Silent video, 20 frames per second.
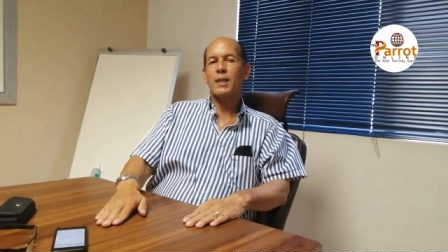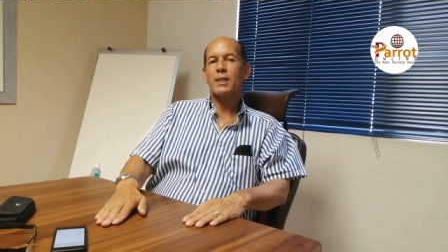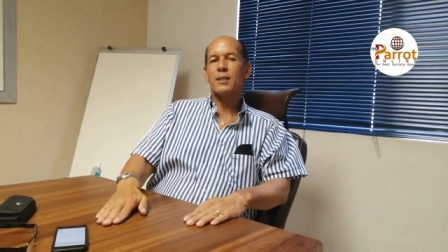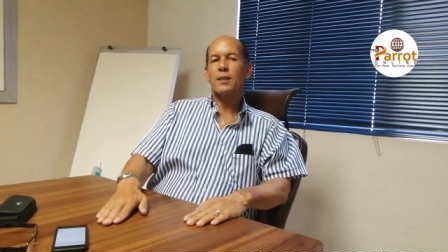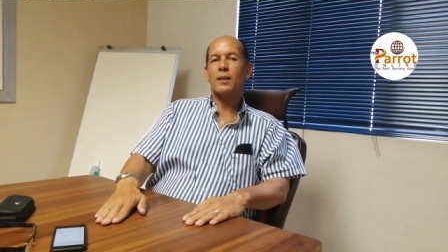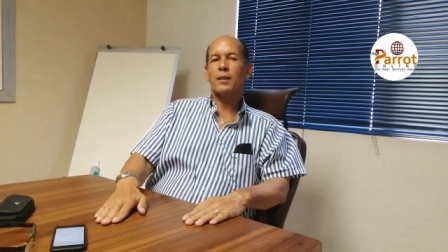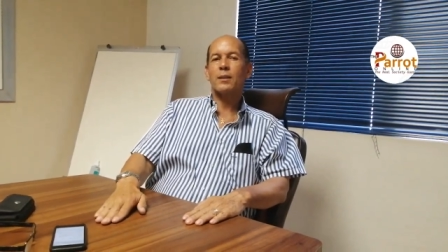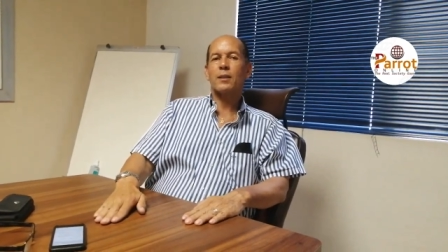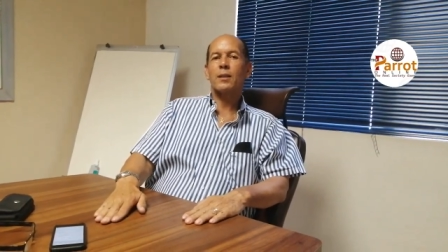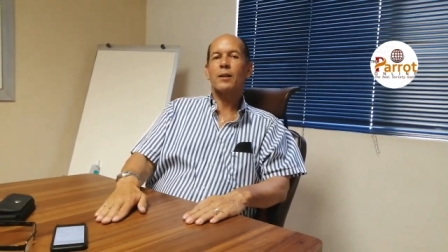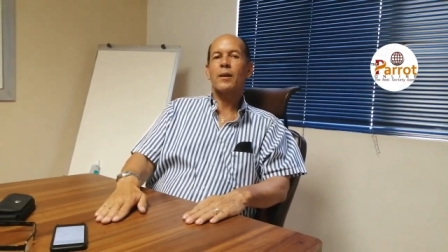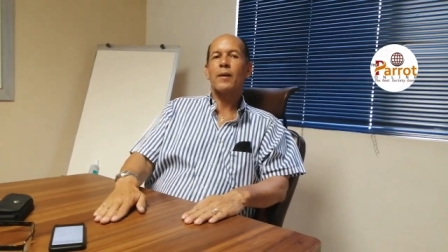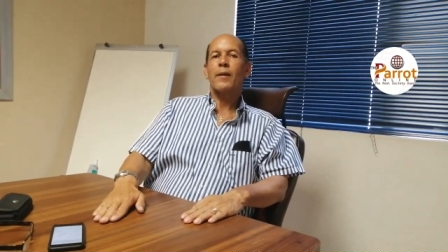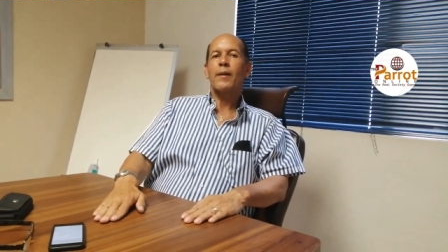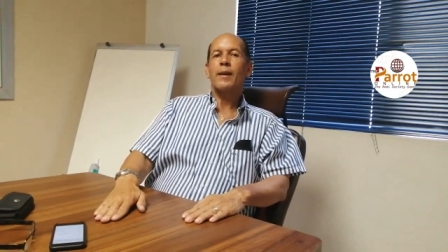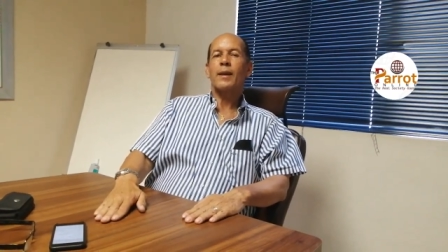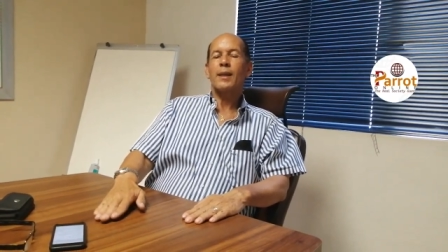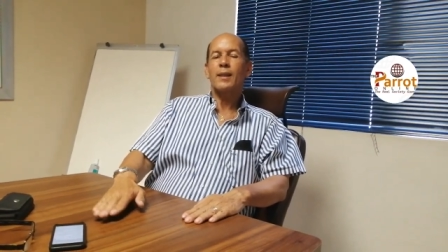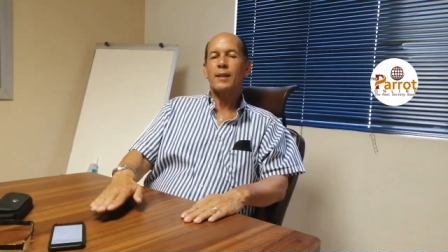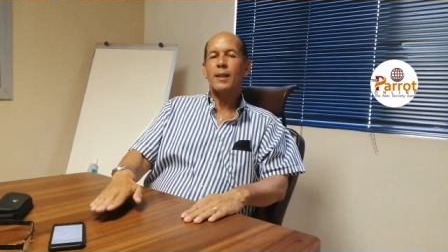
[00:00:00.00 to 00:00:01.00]
president
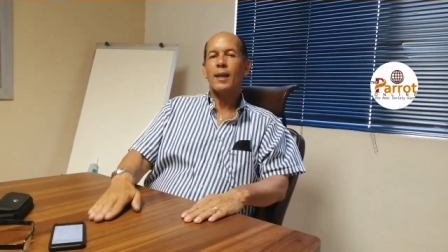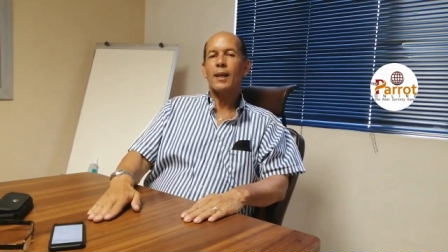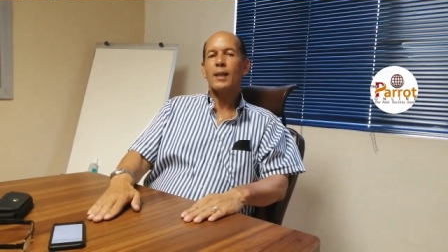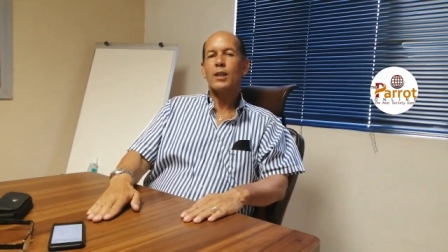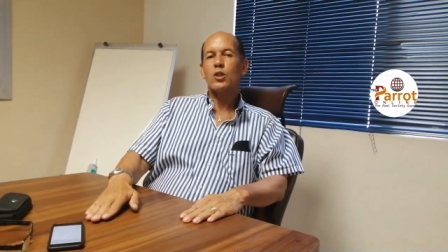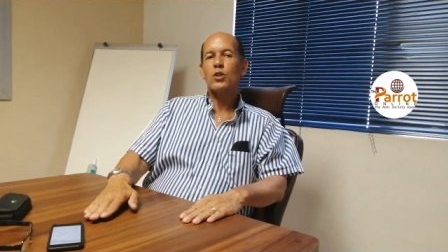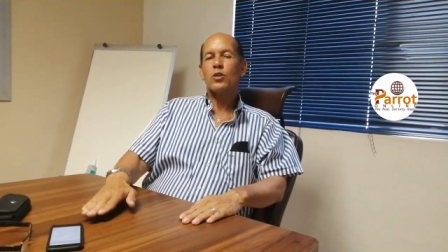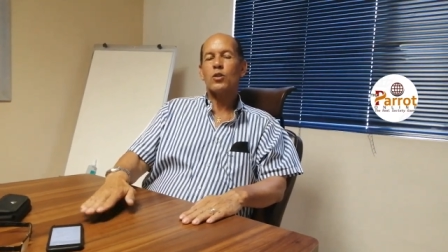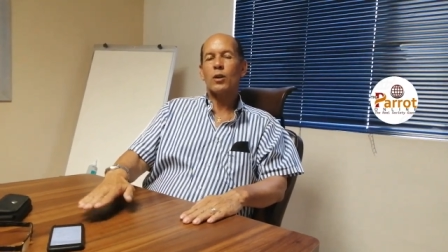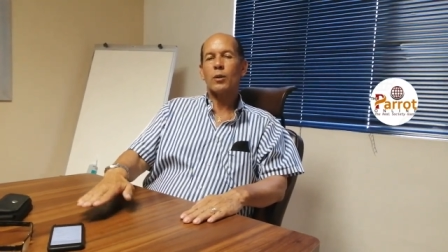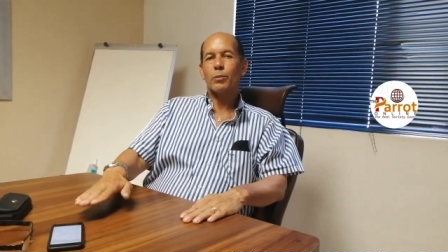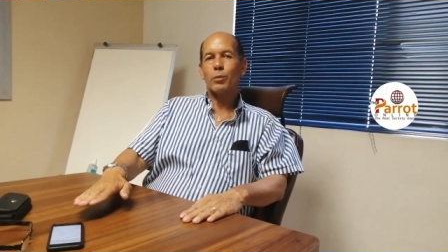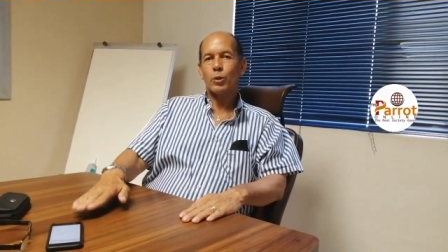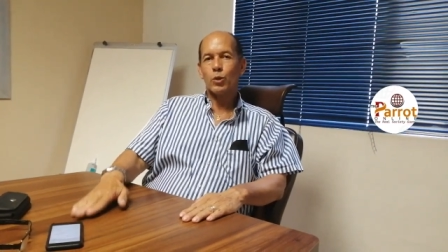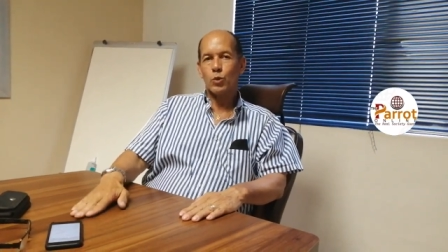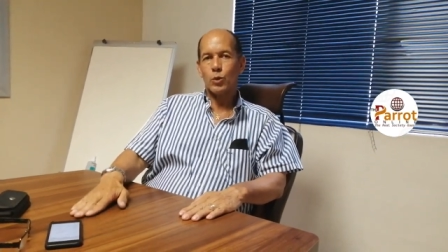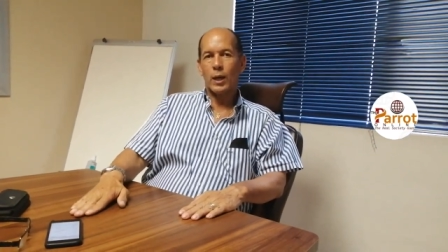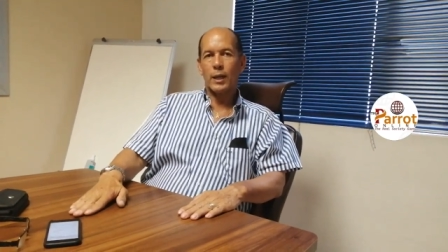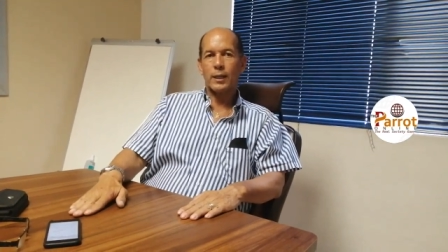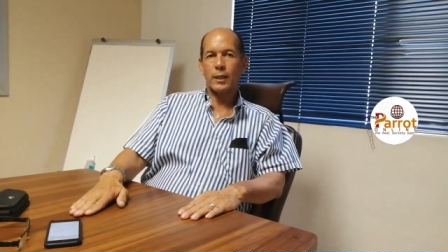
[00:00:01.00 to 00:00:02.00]
in the history of
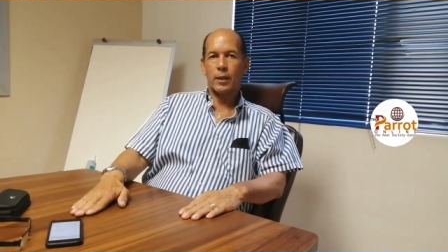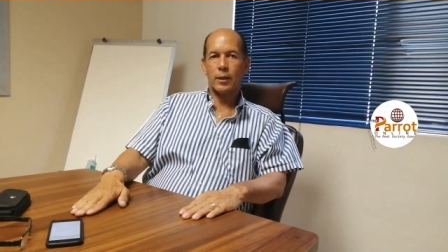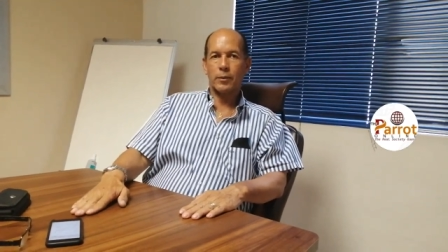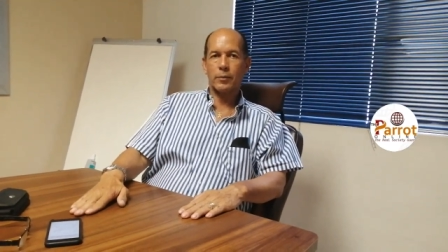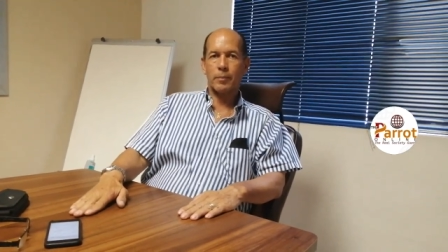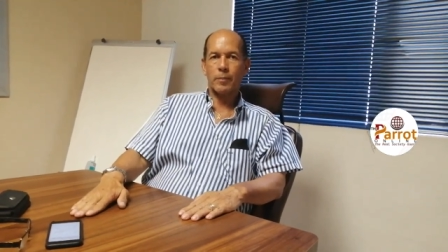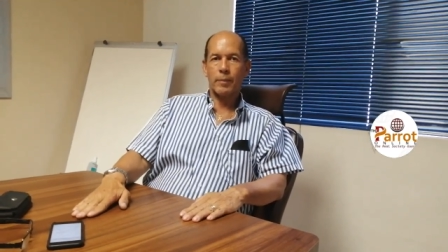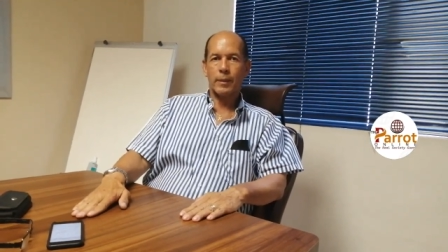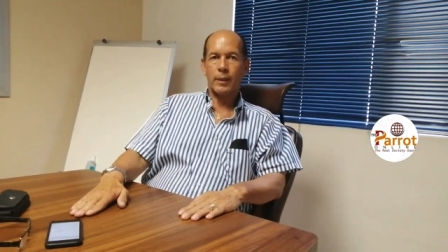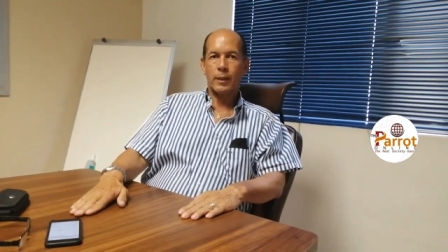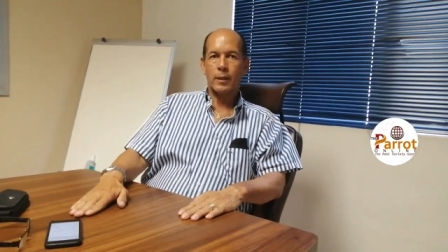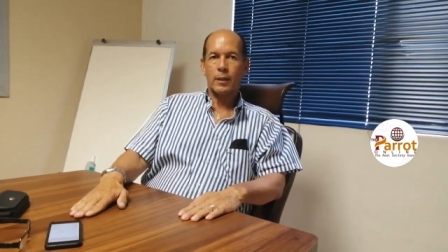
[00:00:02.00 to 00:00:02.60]
Botswana,